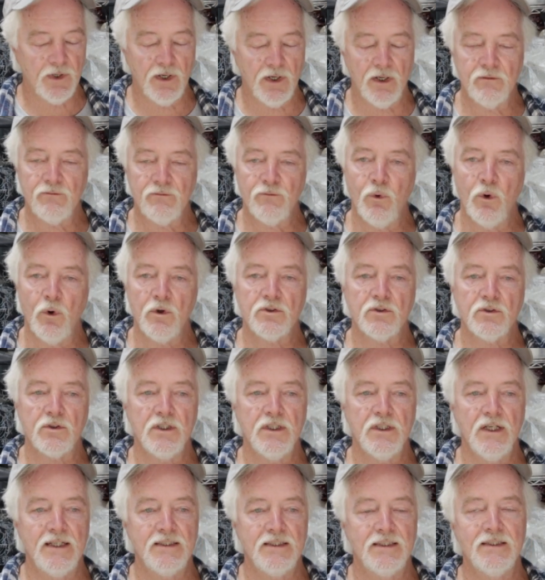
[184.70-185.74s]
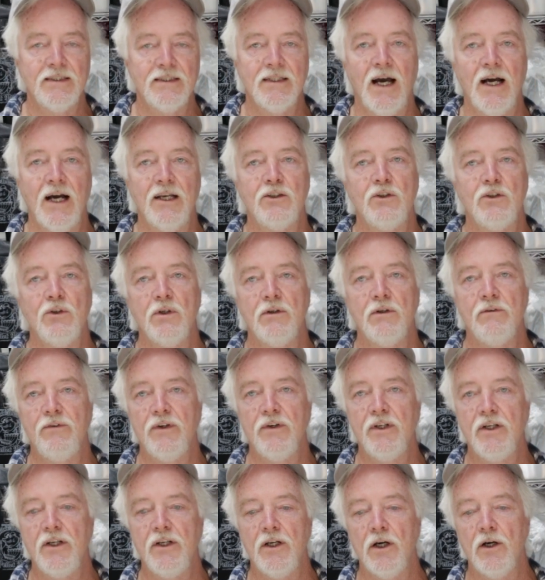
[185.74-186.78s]
Unfortunately, I did not do a
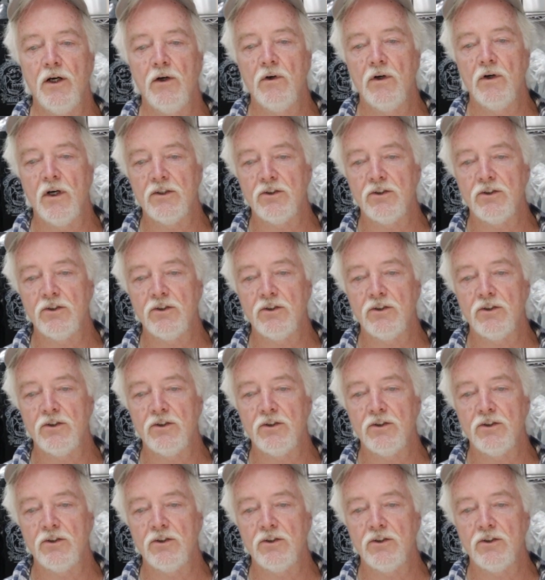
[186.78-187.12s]
video.